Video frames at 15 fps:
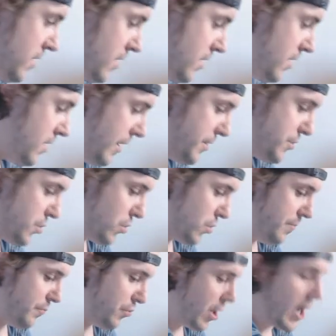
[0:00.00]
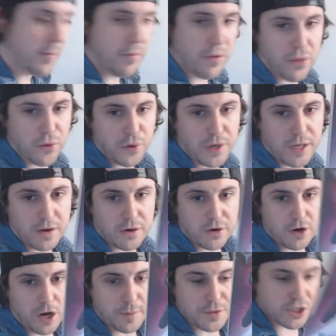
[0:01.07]
uh, Metroid Prime 3
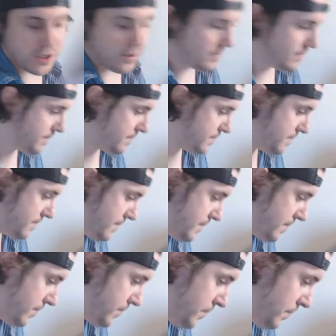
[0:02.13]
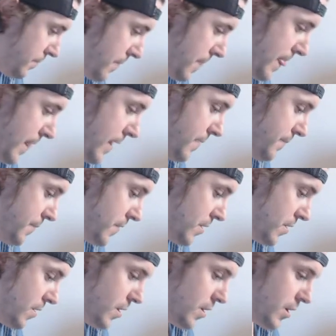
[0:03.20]
Corruption,
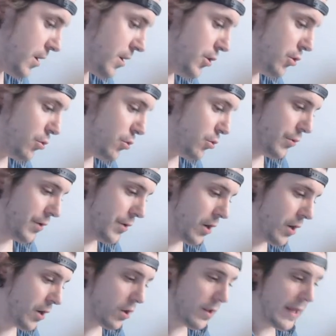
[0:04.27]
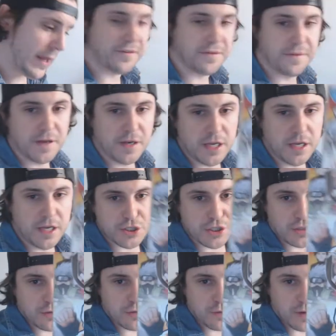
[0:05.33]
uh, Naruto Clash of the
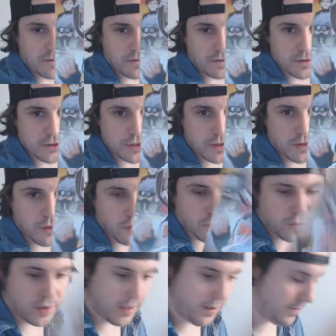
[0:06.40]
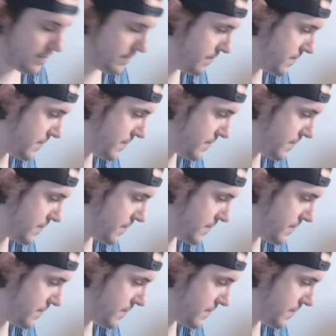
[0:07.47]
Ninja Revolution 3,